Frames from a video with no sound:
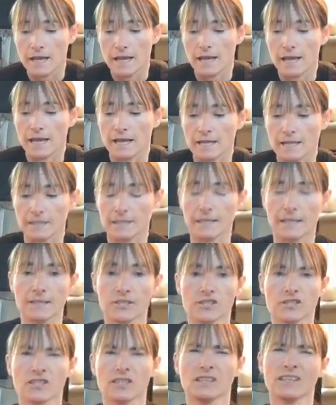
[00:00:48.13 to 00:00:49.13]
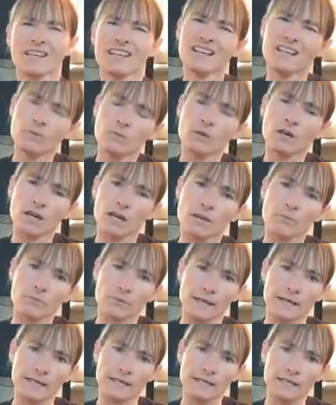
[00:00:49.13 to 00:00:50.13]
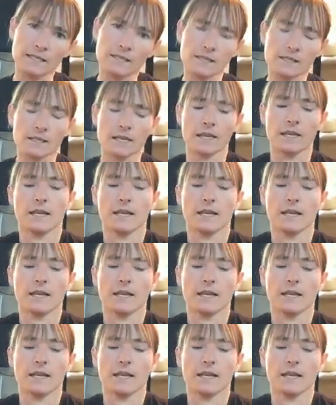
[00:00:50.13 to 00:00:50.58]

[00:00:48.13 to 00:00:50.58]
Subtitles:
and I'd like just a little more uprightness,